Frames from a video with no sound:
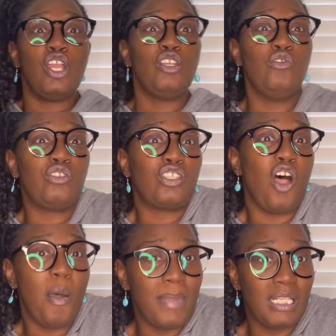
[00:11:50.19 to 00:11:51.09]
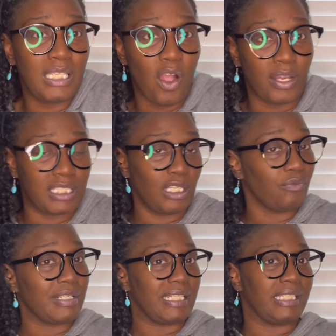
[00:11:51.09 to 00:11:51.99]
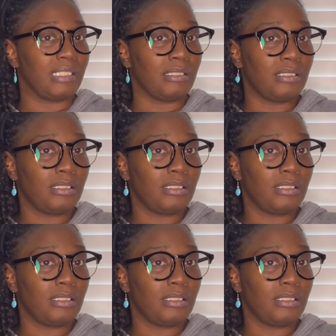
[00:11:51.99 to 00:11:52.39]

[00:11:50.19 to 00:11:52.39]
You saw me talking to Reese.